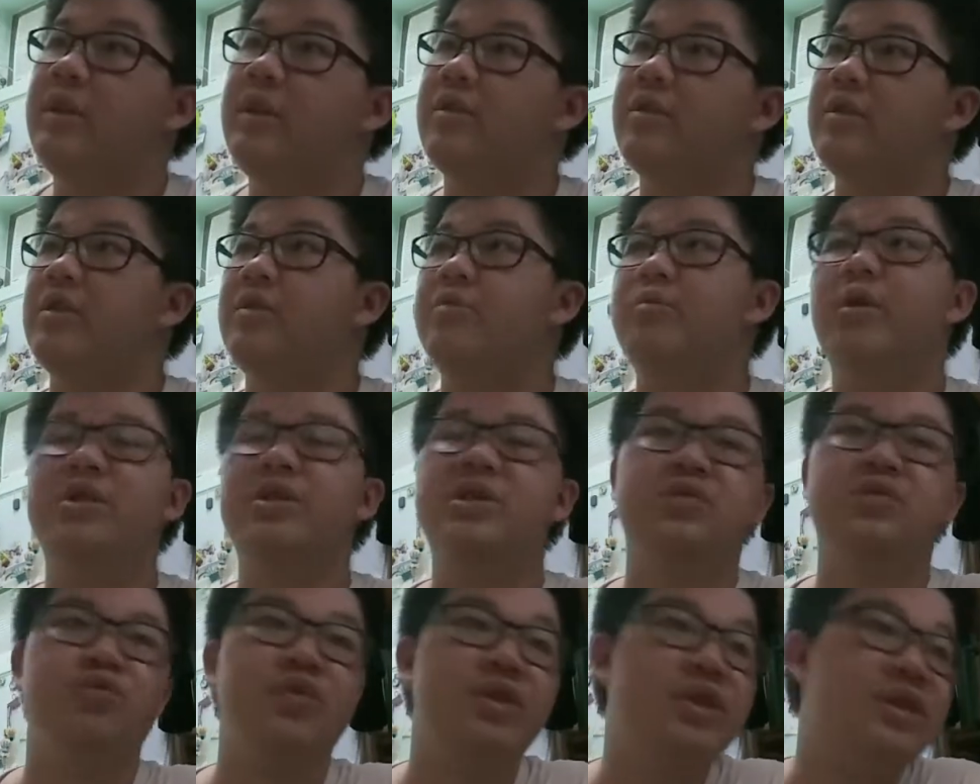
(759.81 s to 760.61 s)
The
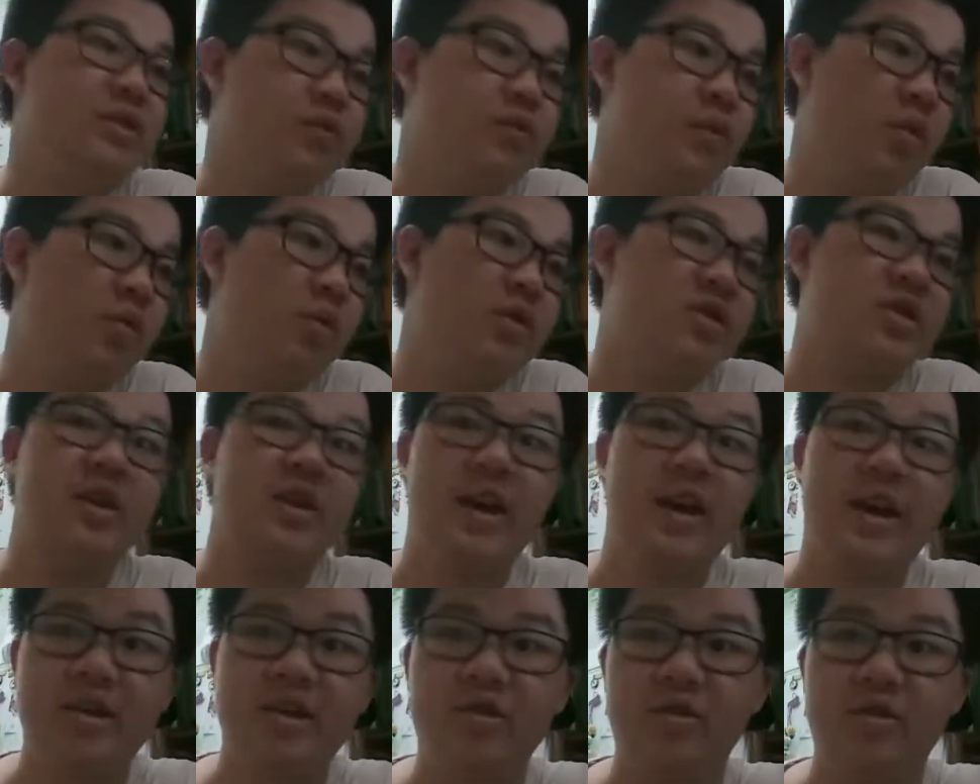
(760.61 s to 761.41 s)
most recent one was the
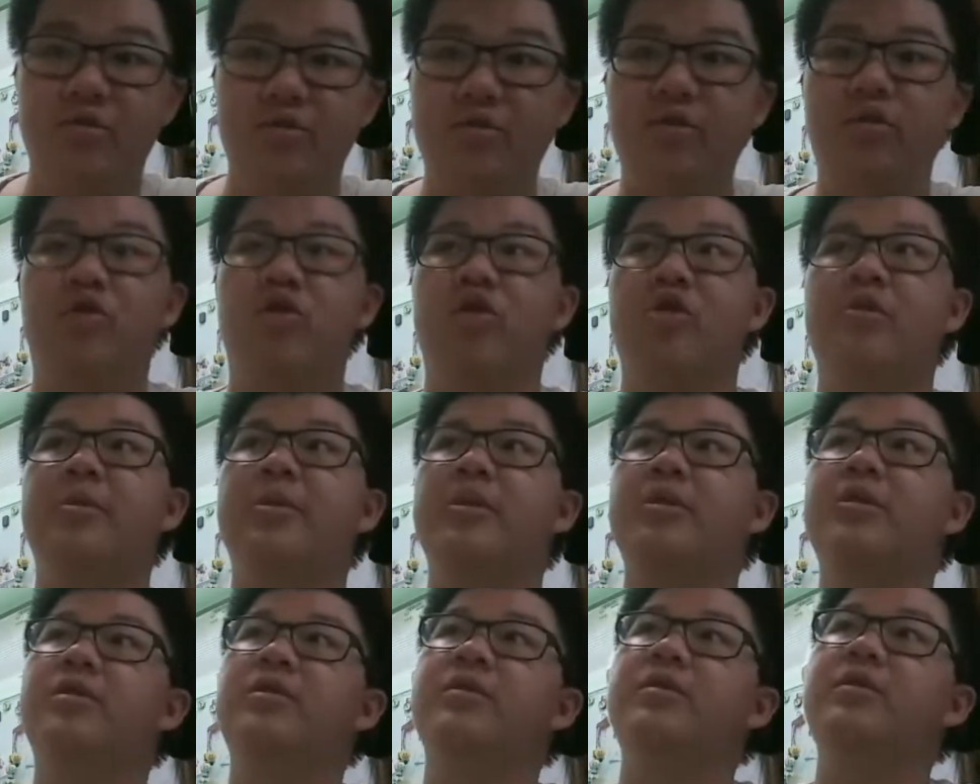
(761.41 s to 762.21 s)
Age 3
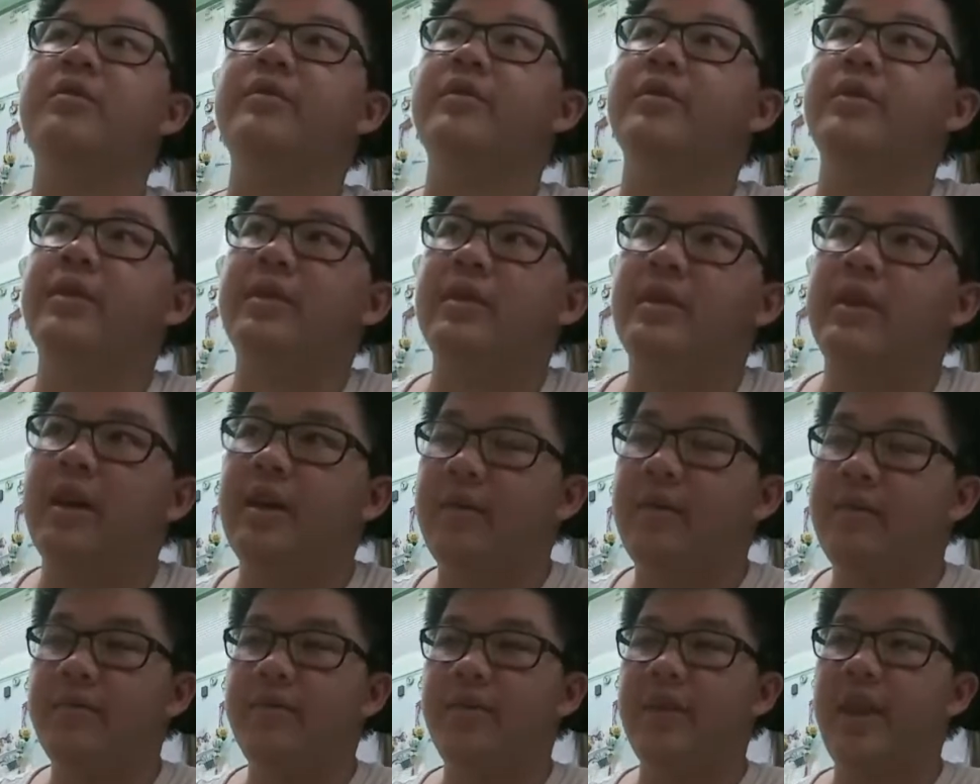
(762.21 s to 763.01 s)
Orbital. Like,
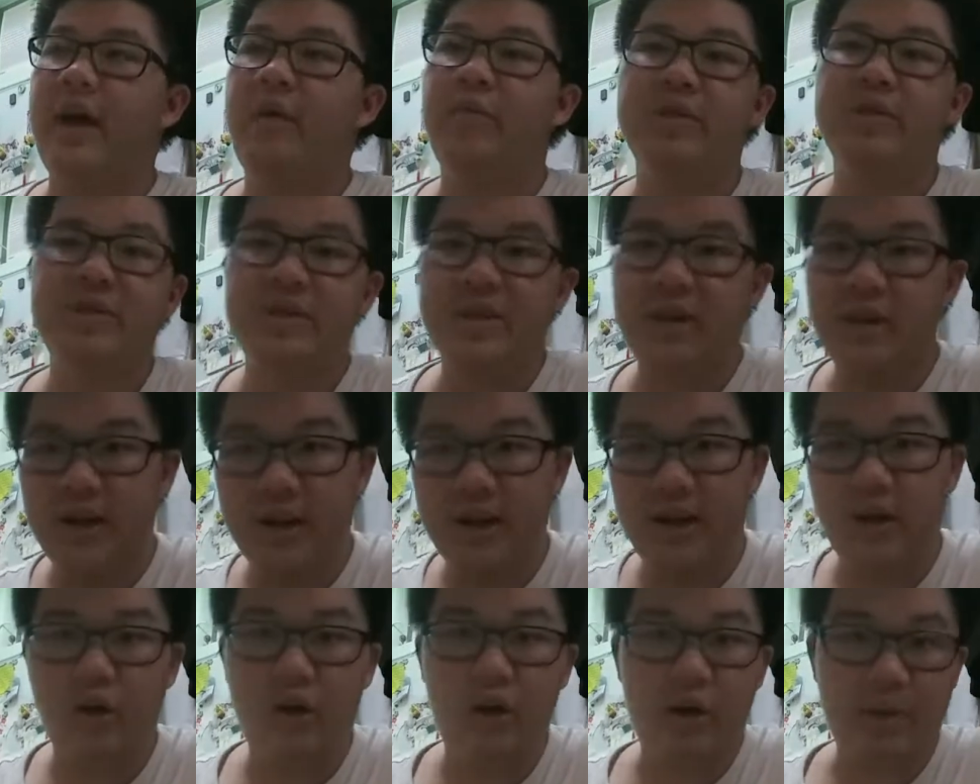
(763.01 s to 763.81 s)
that was like
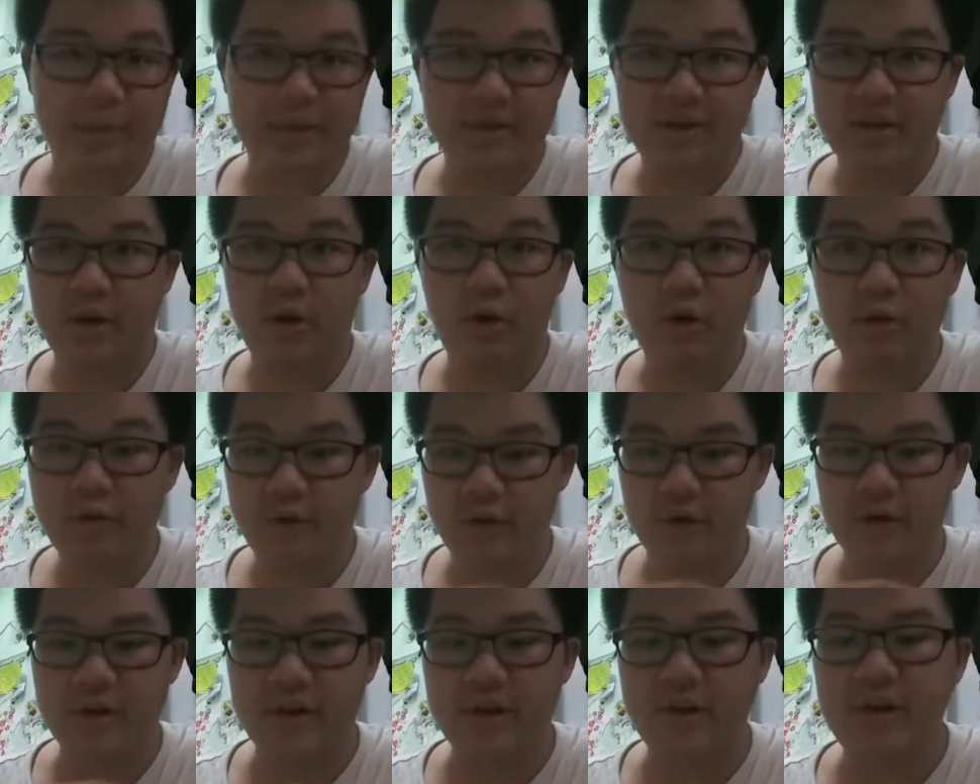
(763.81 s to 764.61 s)
almost over
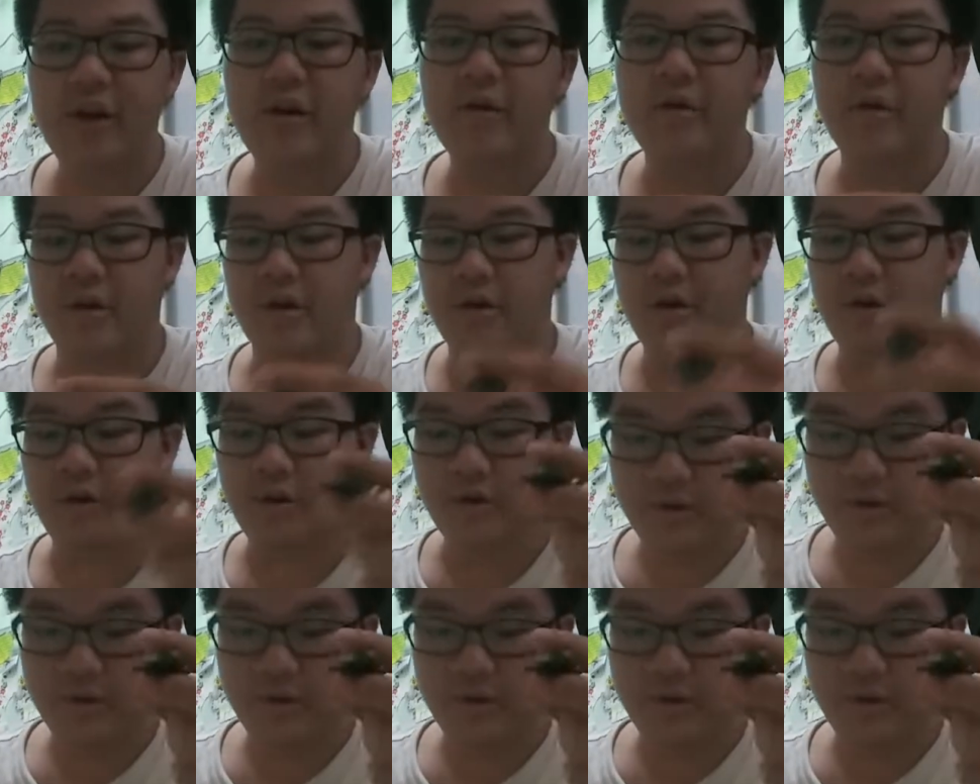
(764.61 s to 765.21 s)
a year ago.